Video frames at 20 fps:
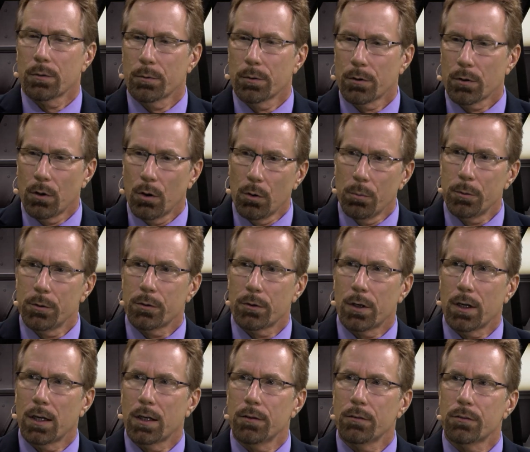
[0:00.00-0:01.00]
With Open
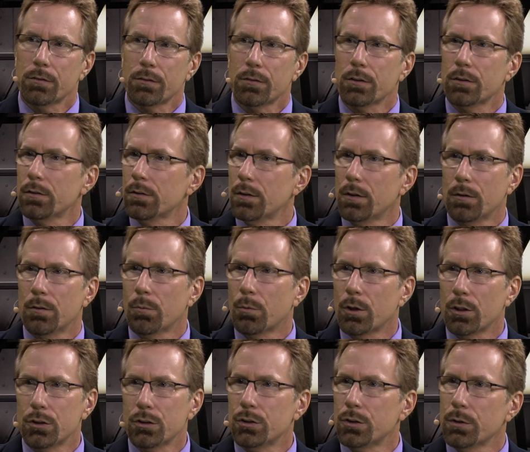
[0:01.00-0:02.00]
Drives, did, yeah.
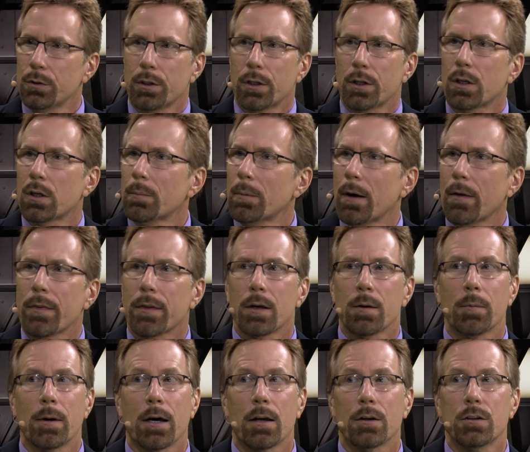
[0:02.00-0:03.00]
where did you hear about them?
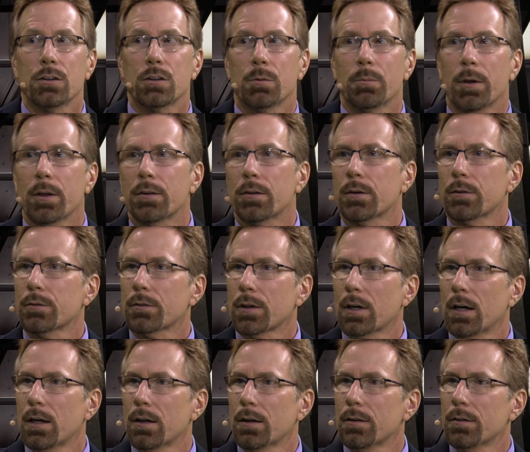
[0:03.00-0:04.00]
How did you meet those
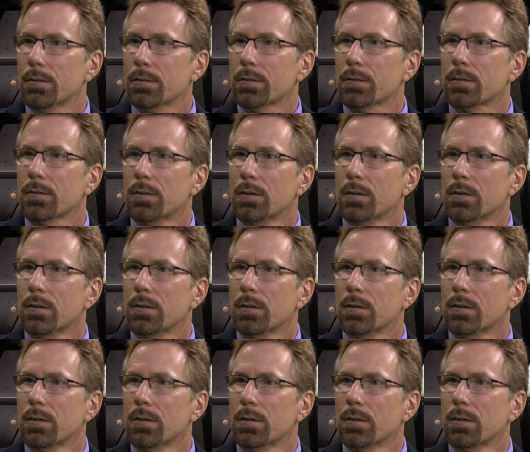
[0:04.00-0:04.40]
guys?